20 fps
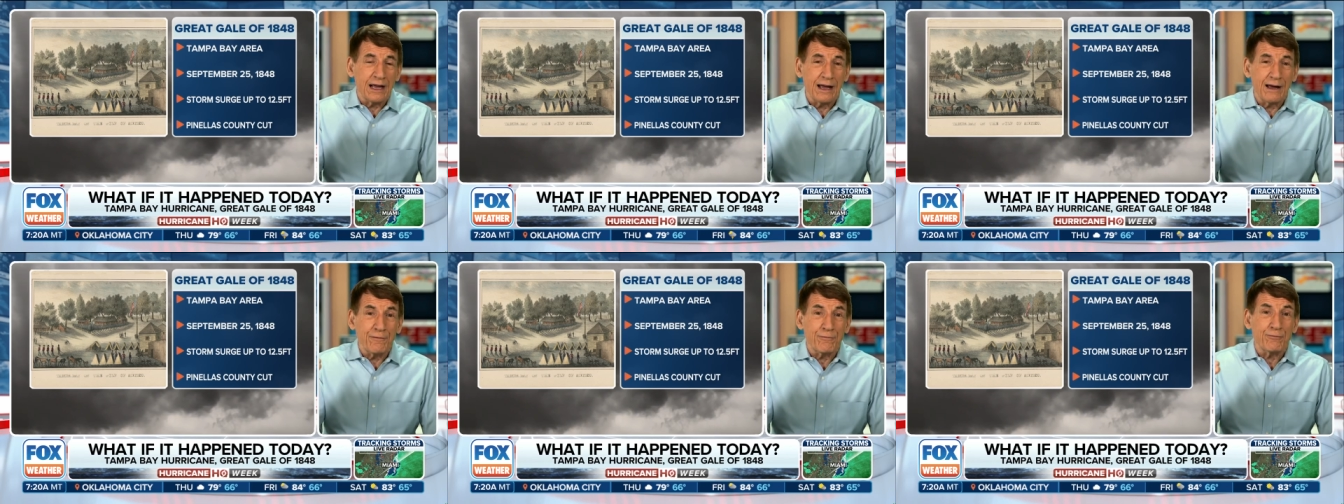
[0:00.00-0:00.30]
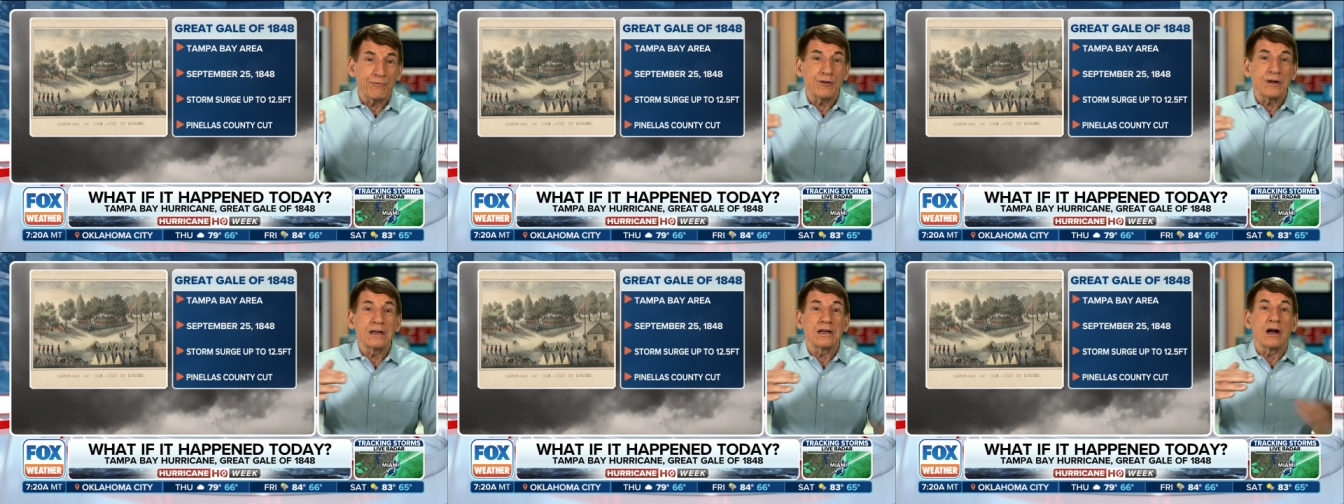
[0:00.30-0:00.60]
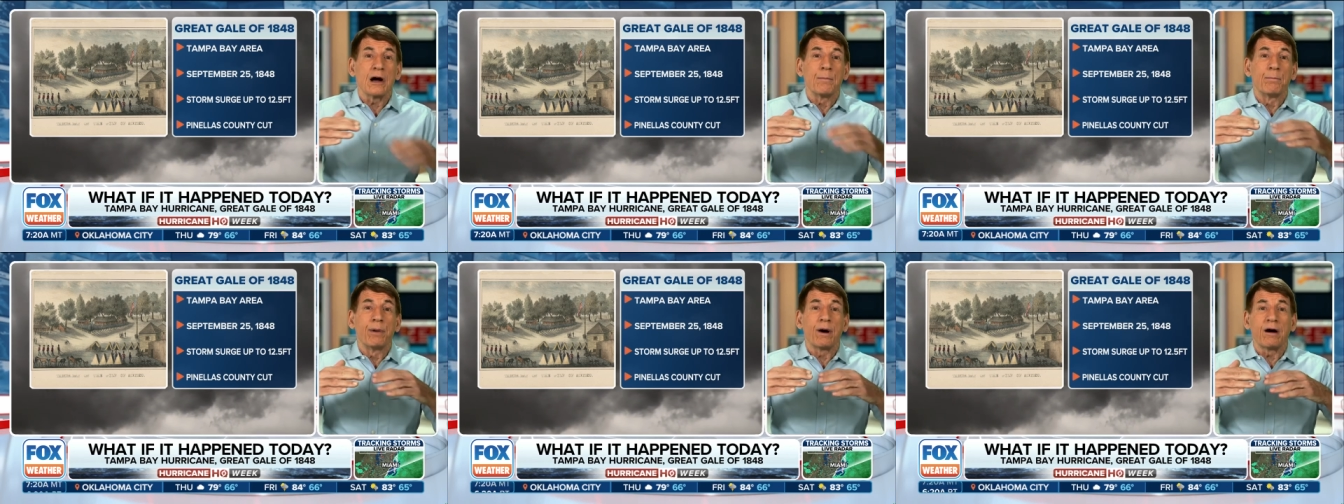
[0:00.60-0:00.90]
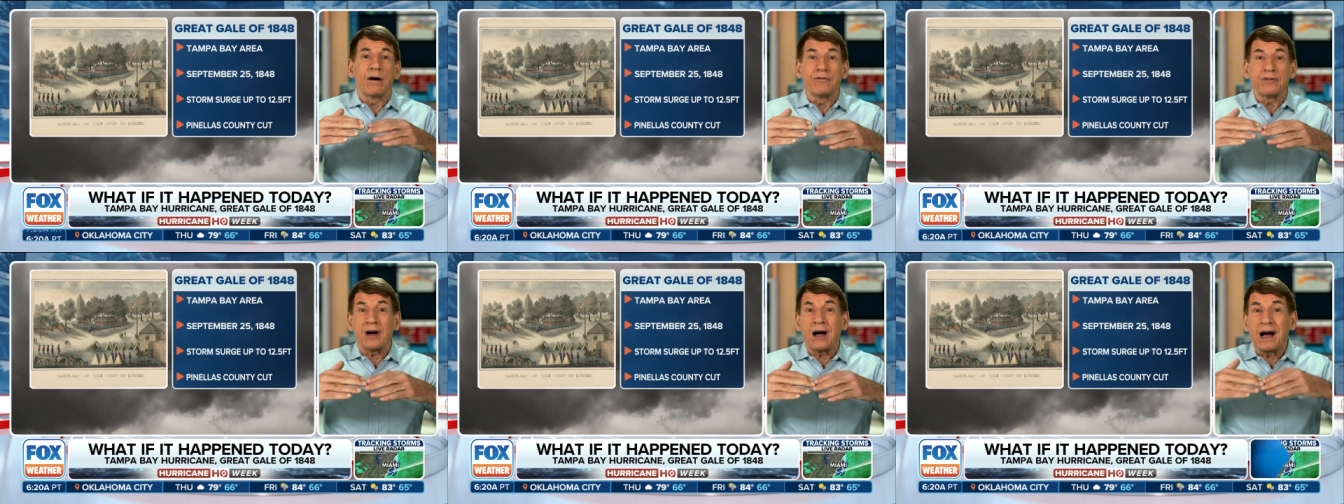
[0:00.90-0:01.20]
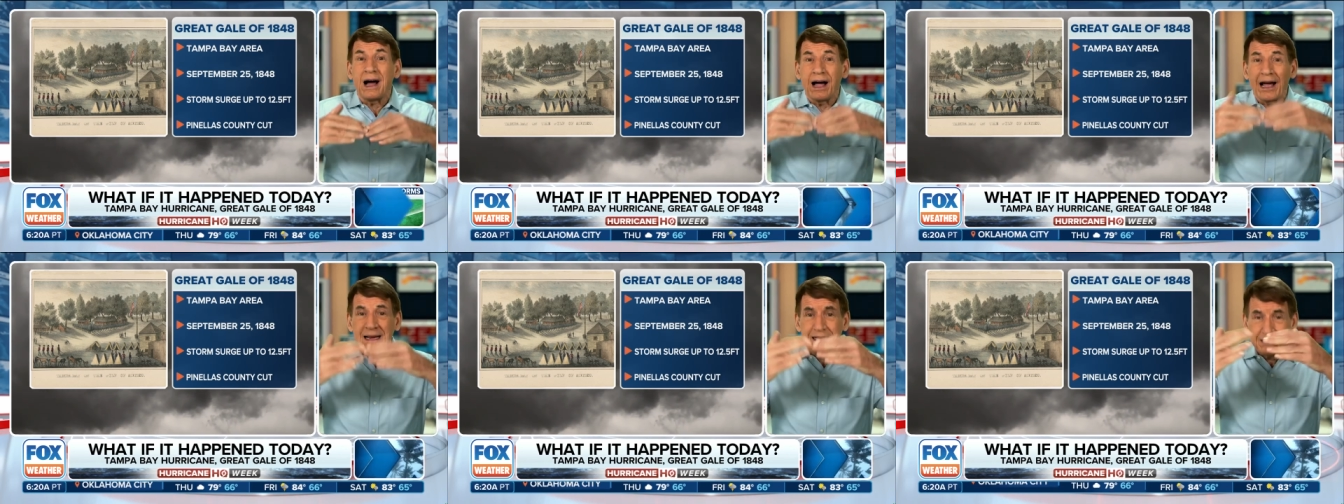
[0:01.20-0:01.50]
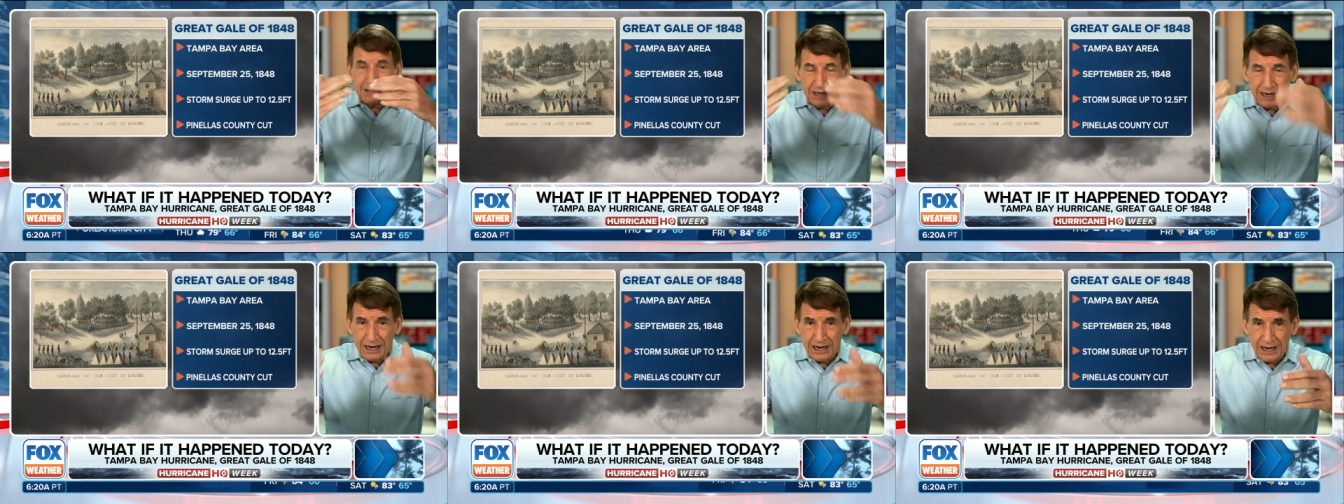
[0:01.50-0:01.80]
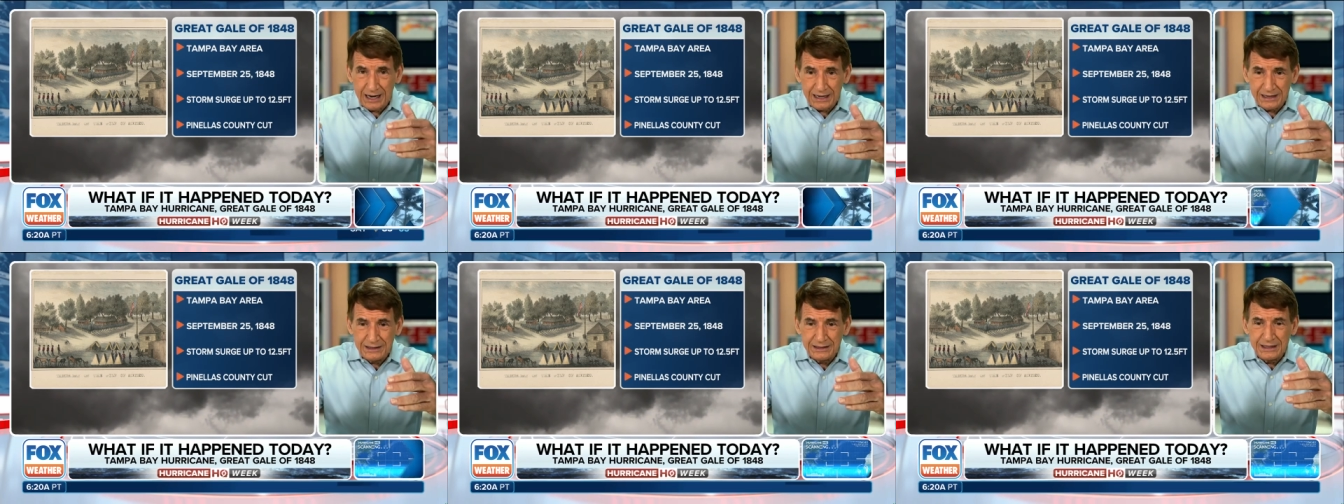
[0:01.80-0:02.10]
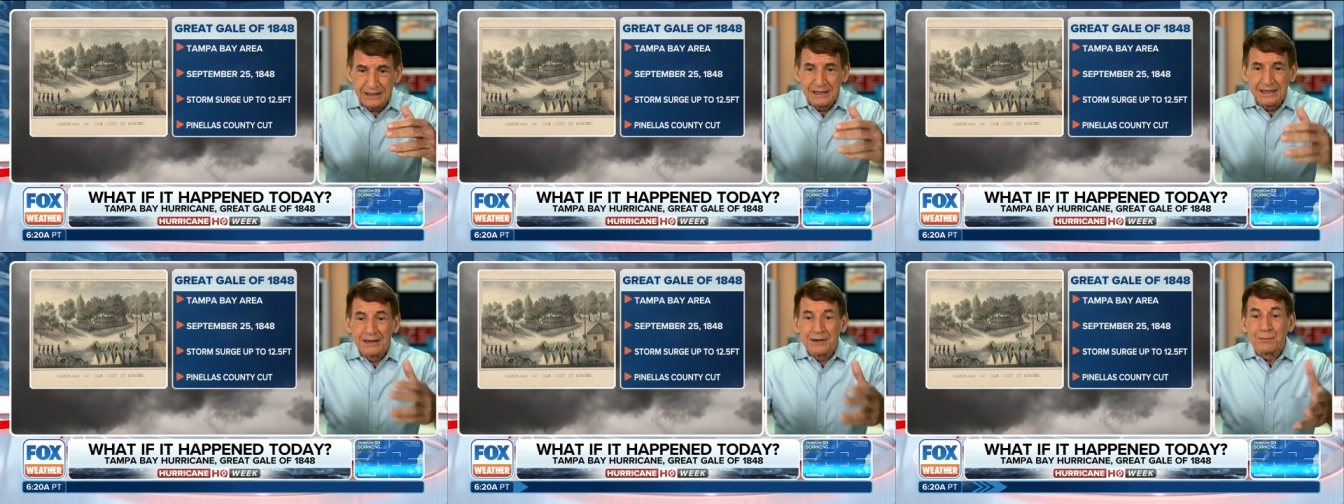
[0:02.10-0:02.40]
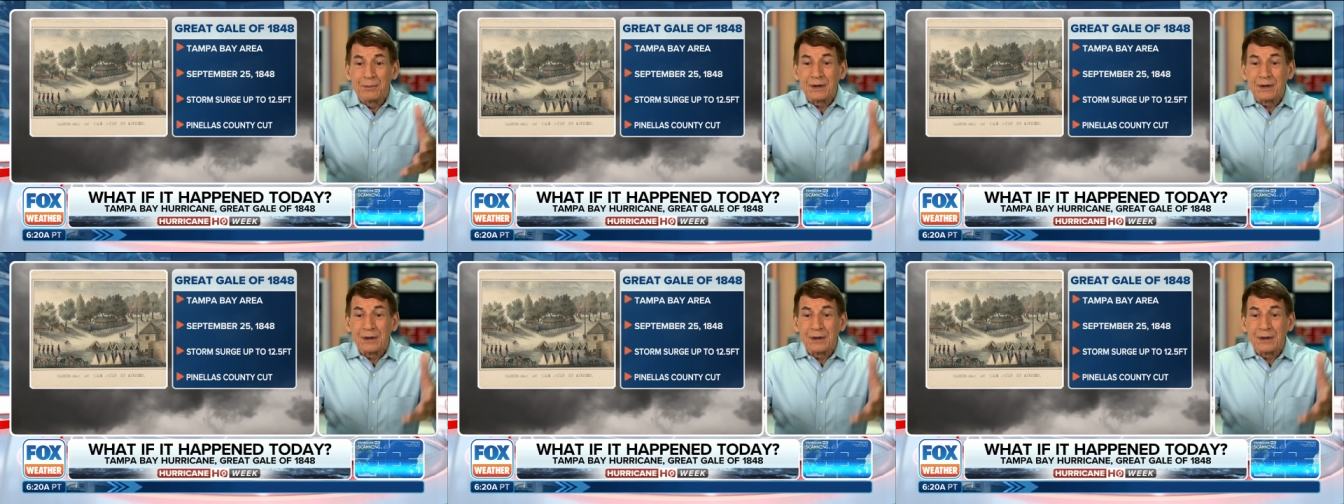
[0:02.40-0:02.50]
a half feet above high tide